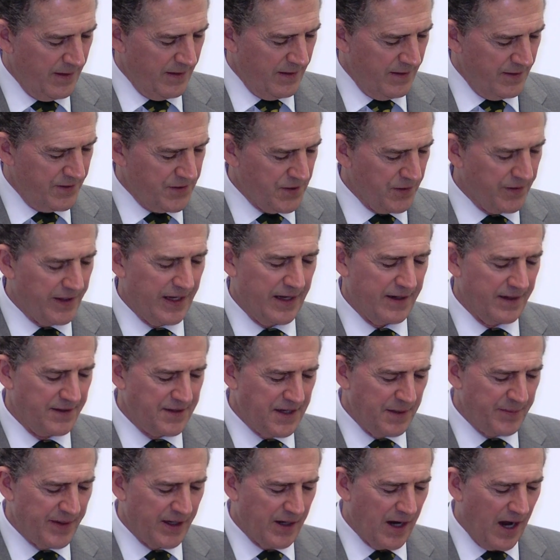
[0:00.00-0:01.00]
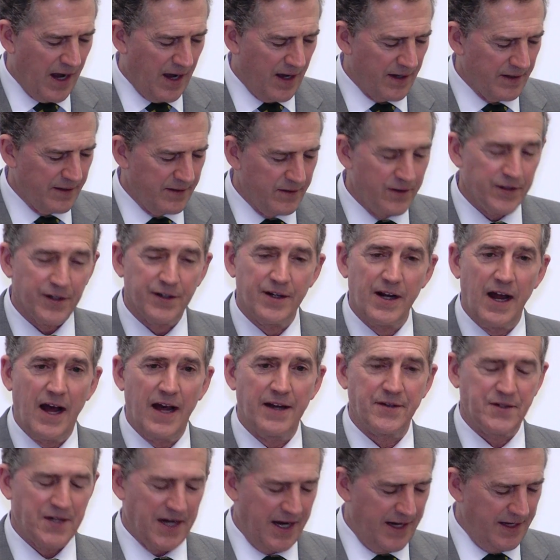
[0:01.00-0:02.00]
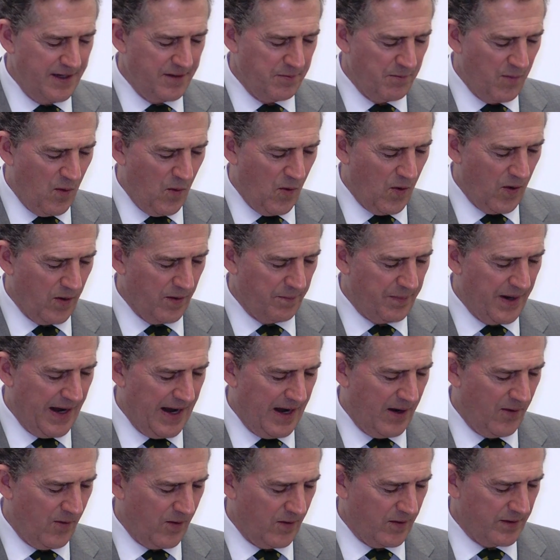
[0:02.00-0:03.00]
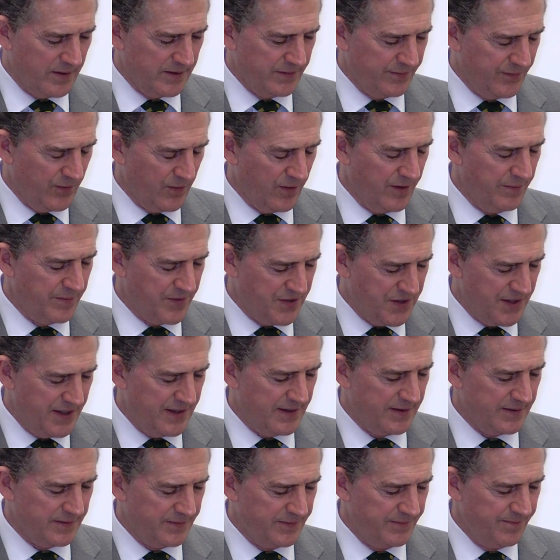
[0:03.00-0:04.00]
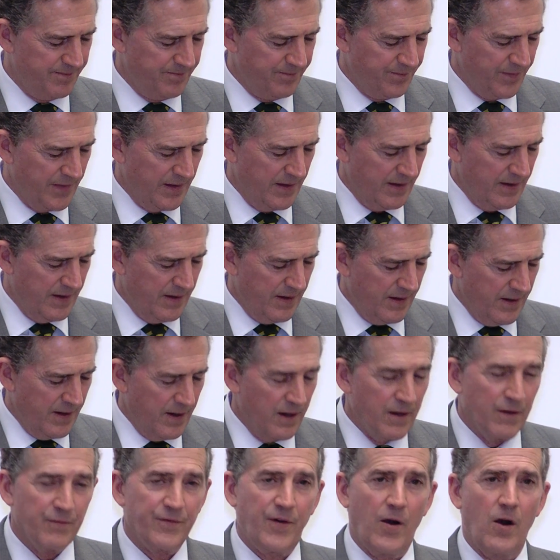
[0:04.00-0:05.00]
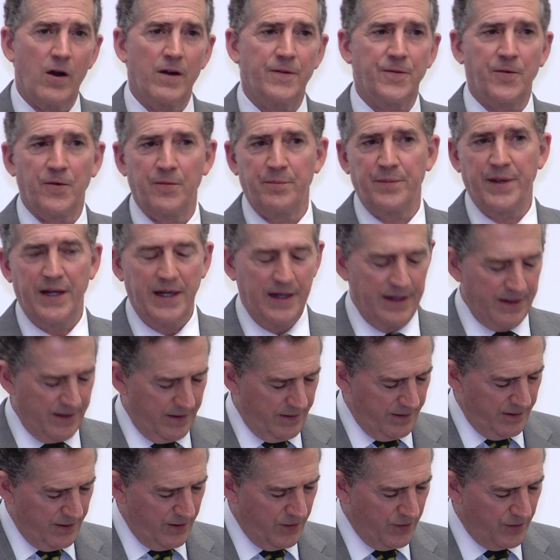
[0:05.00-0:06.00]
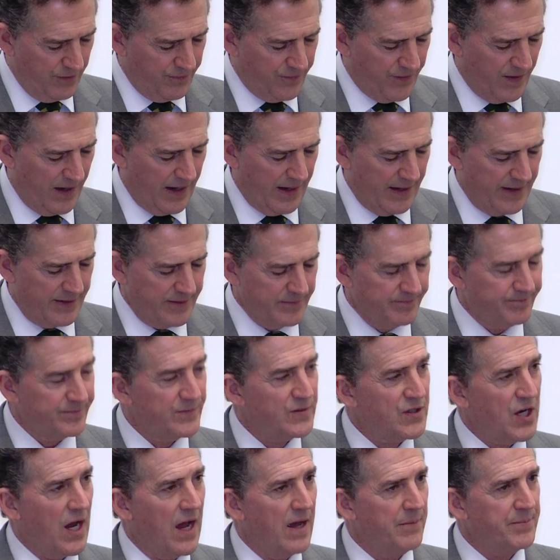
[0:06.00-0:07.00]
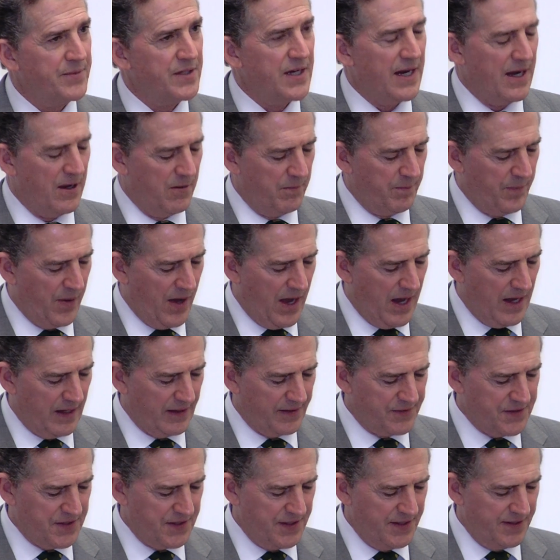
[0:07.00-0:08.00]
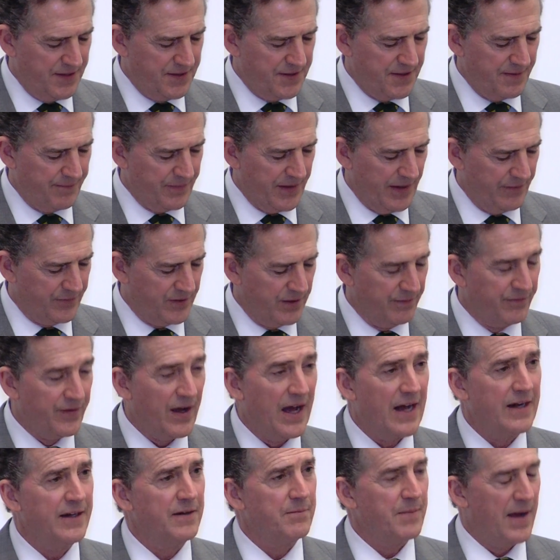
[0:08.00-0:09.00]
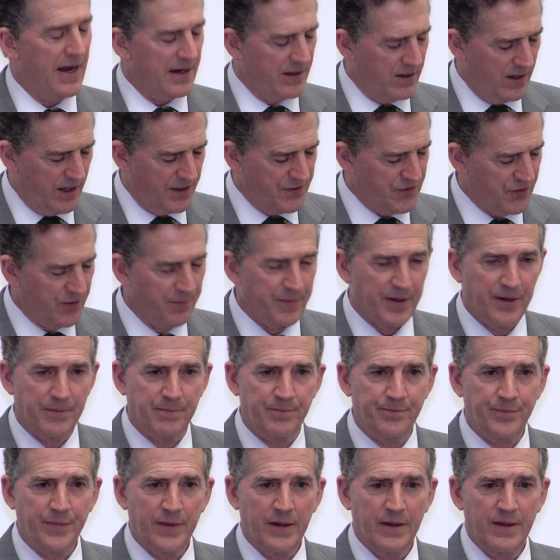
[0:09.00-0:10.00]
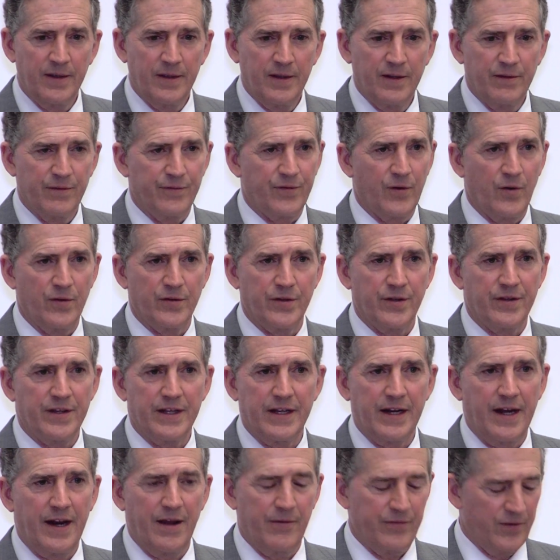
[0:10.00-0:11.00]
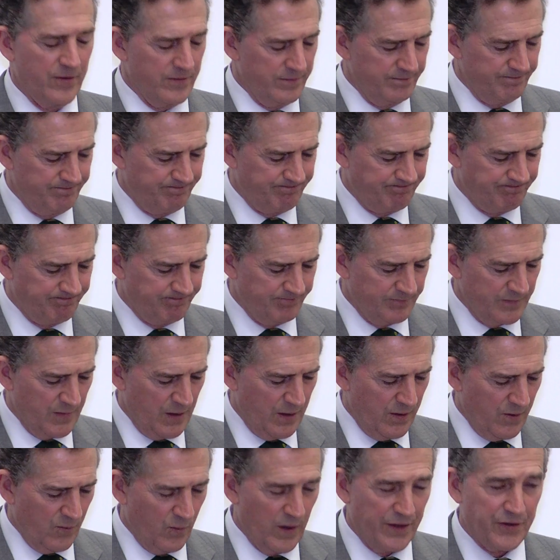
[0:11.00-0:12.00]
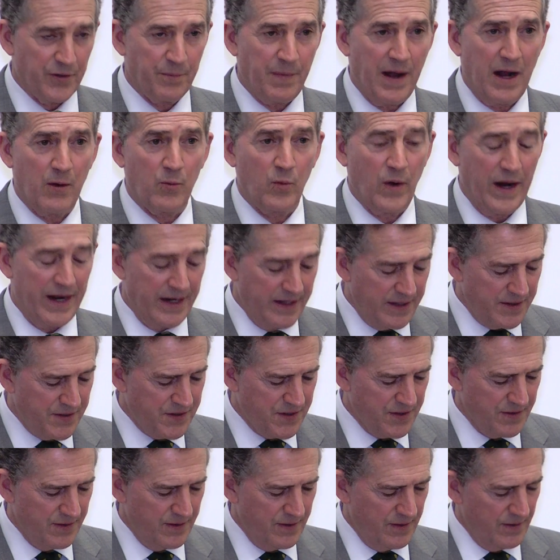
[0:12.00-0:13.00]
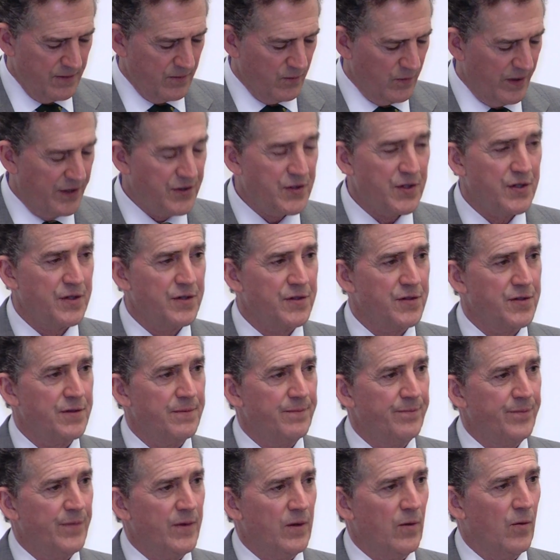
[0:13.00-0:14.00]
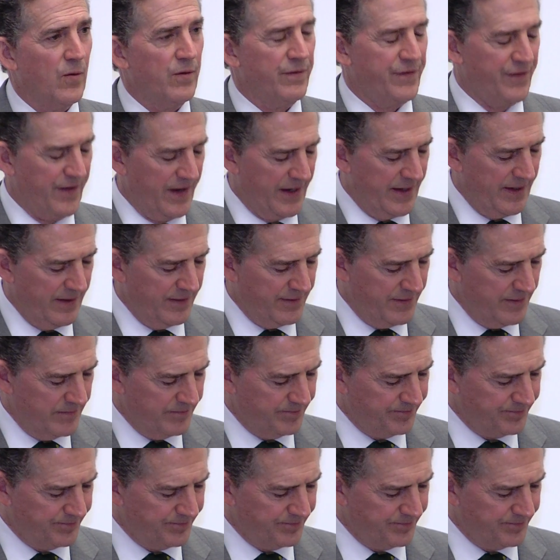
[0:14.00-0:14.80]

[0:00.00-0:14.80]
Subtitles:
so that a demagogue could not take more power for himself. Far from being unified, top-down policies have divided my countrymen further than ever, whether by race, riches, or faith.